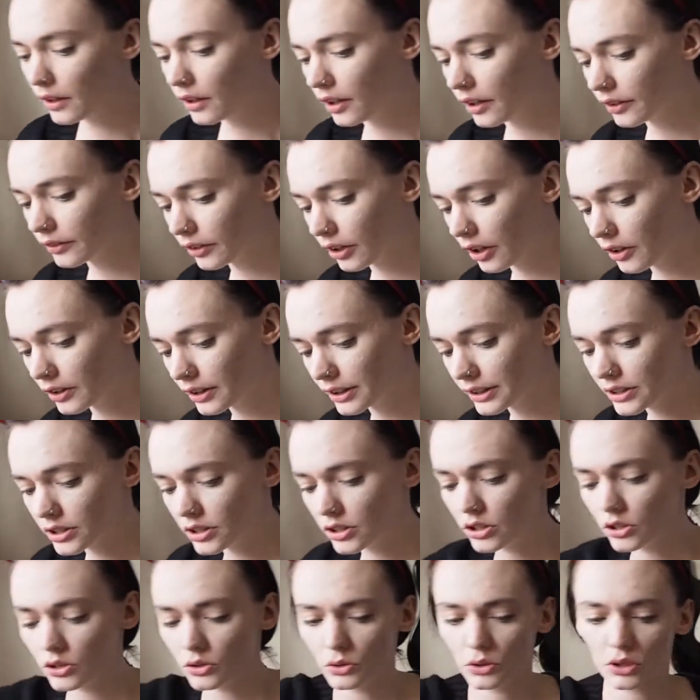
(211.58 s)
I'm going to
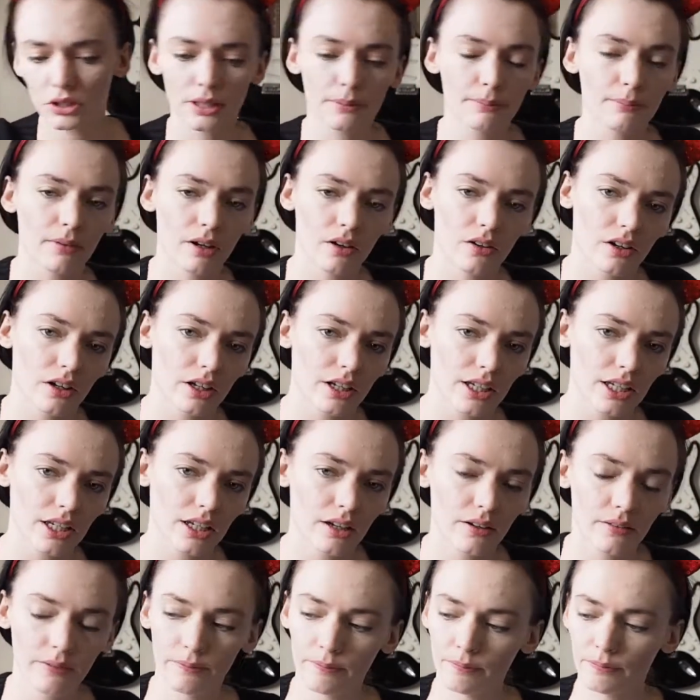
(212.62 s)
use
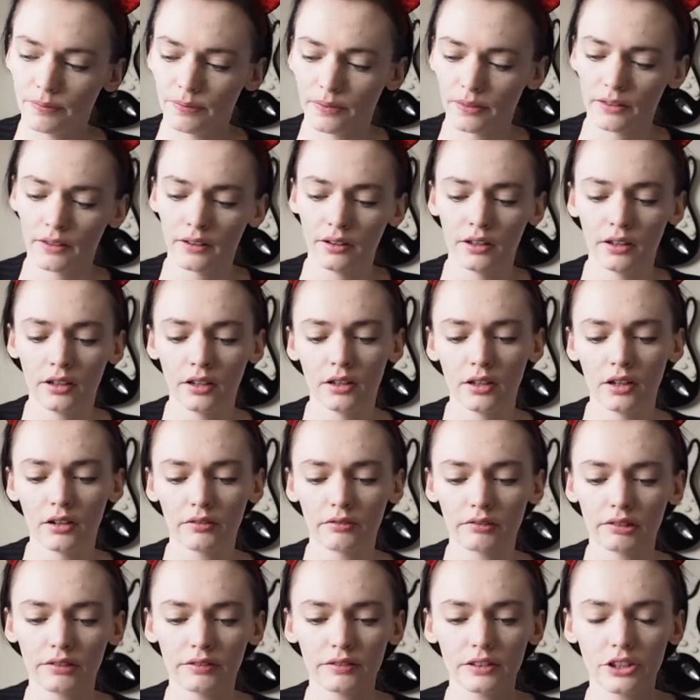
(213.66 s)
my
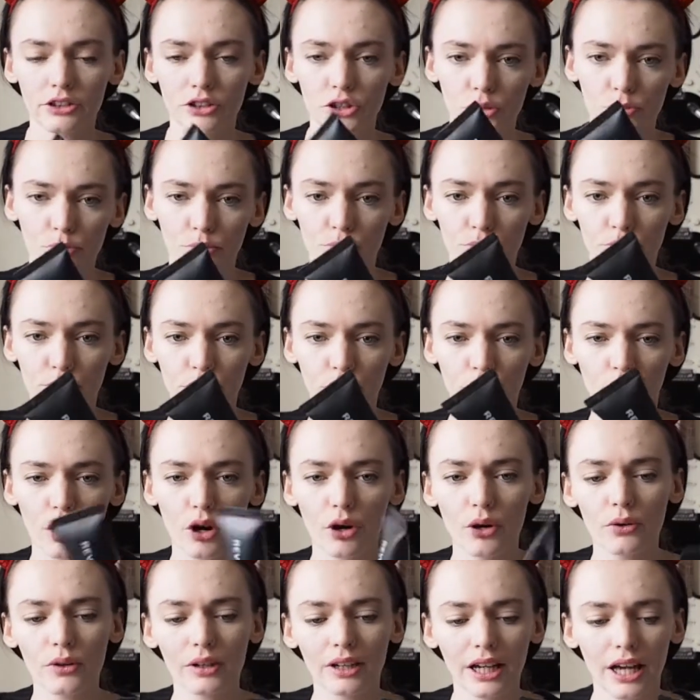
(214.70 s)
Revolution
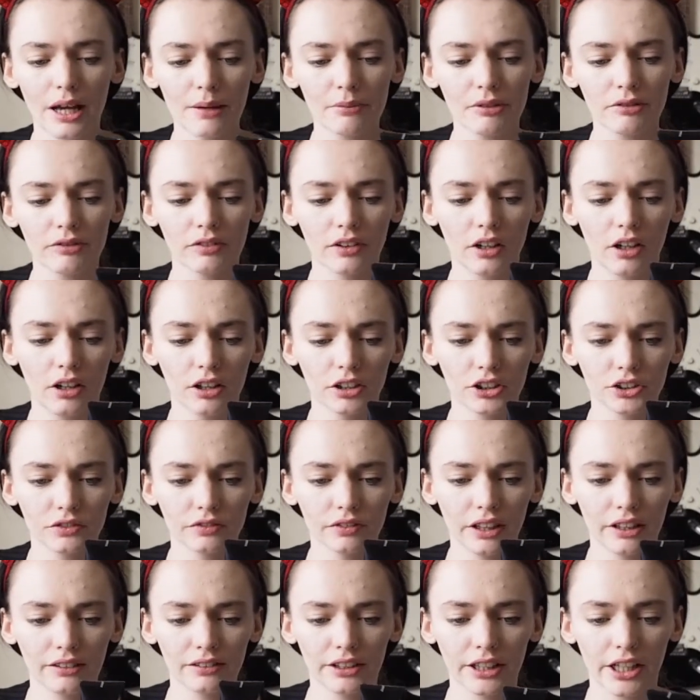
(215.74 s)
Pro Camouflage
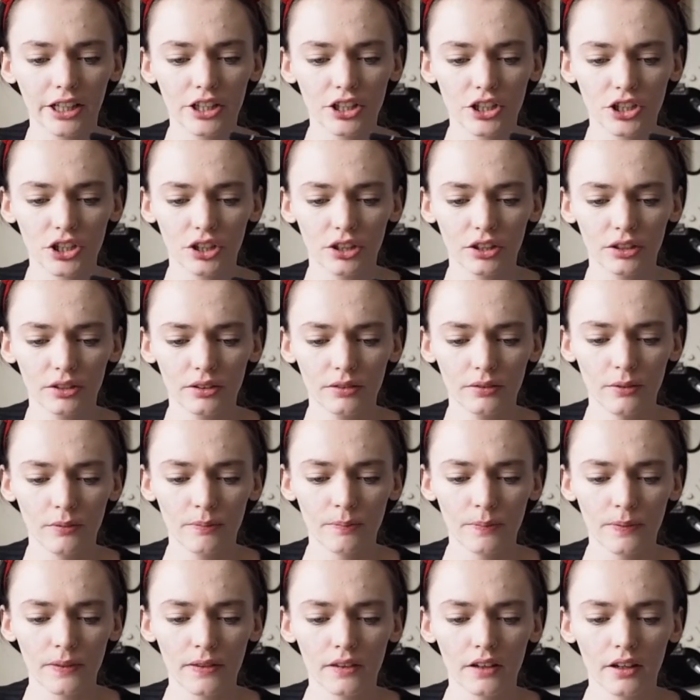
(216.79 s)
Foundation
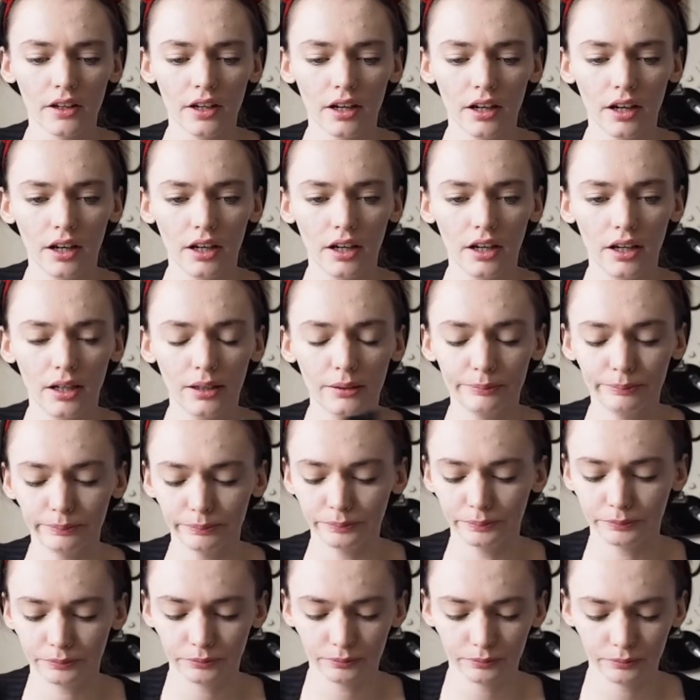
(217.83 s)
for
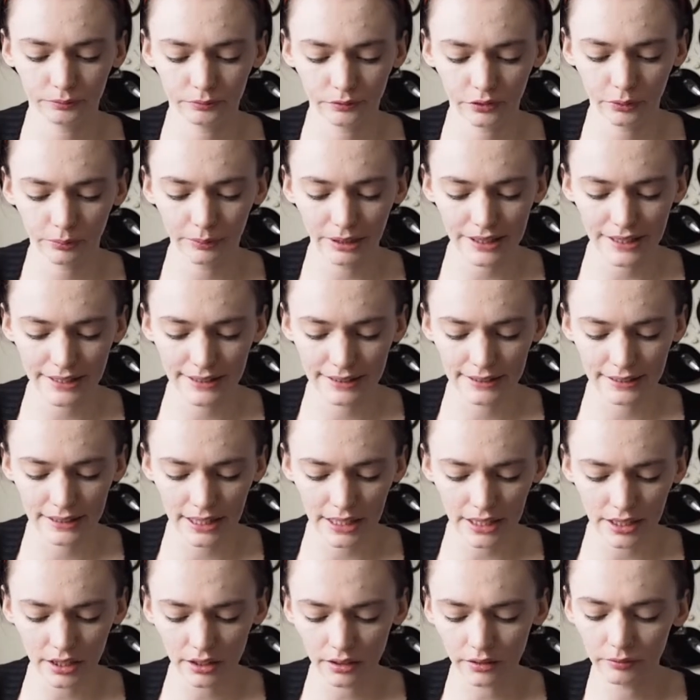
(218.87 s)
my
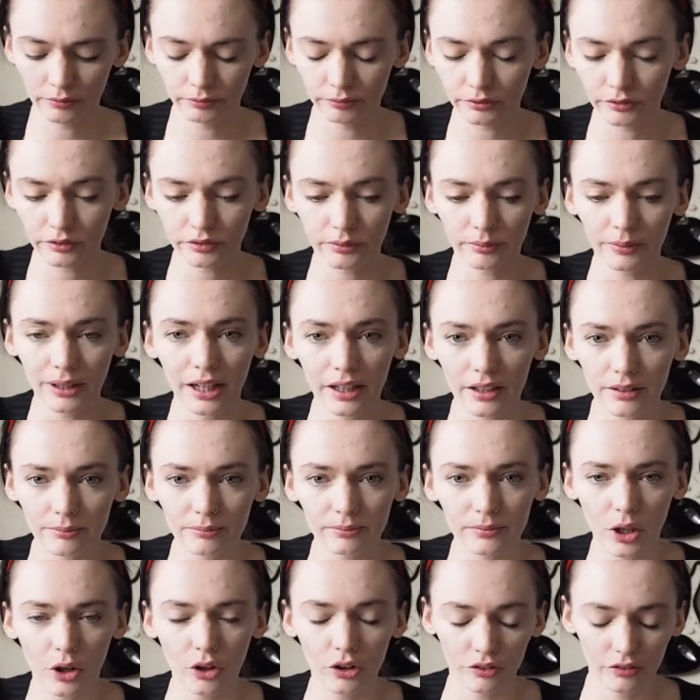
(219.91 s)
skin, for my
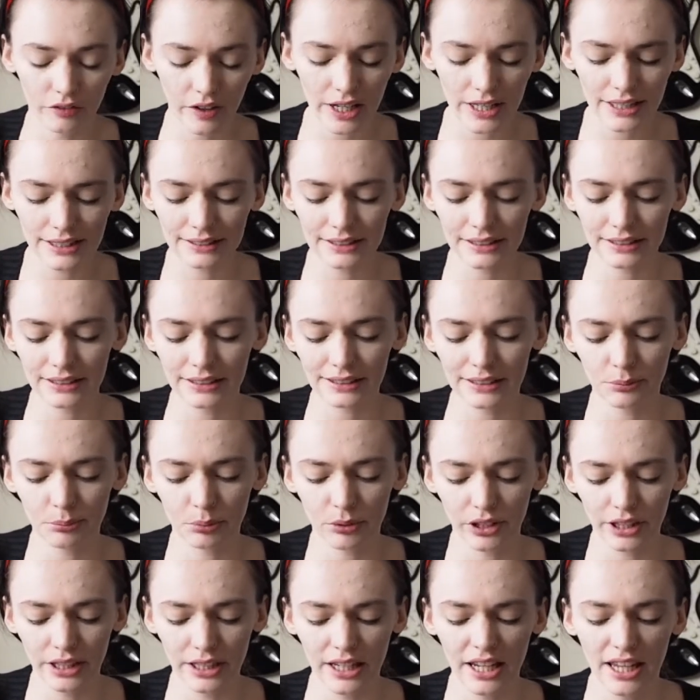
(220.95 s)
whole face. This is a
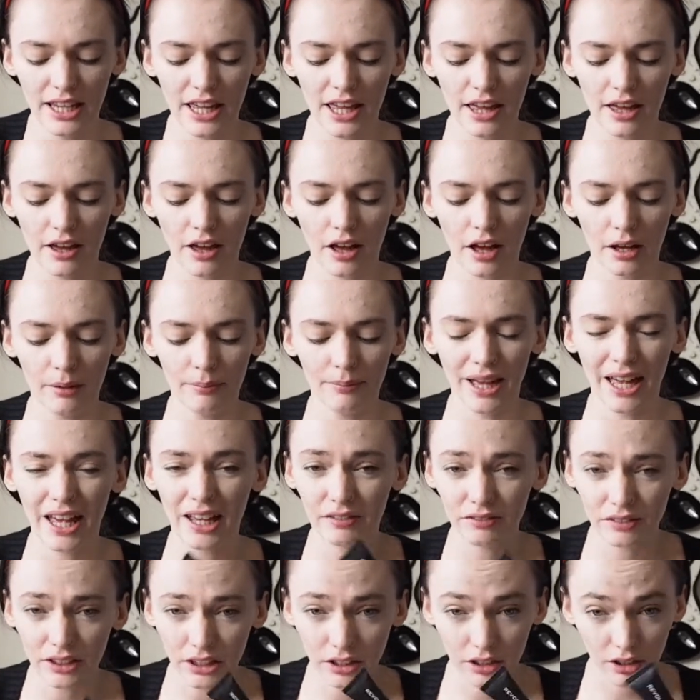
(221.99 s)
pretty
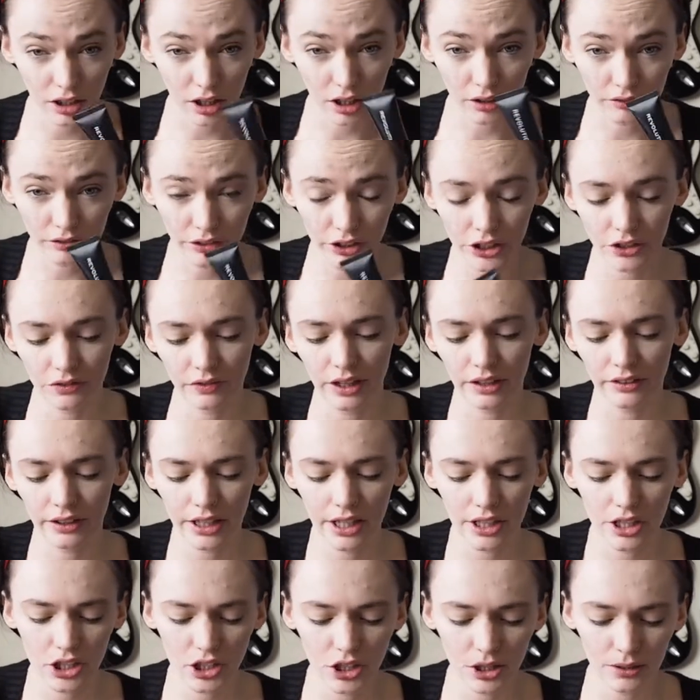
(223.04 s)
heavy coverage
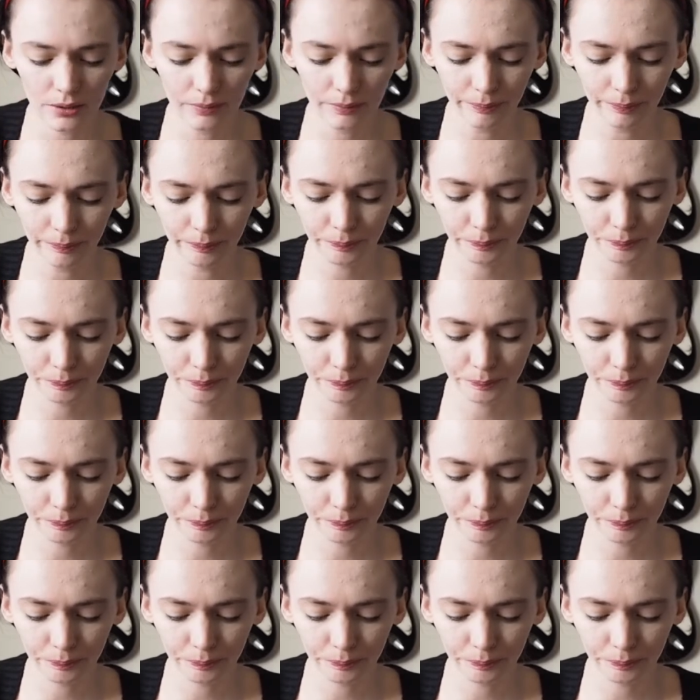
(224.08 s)
foundation,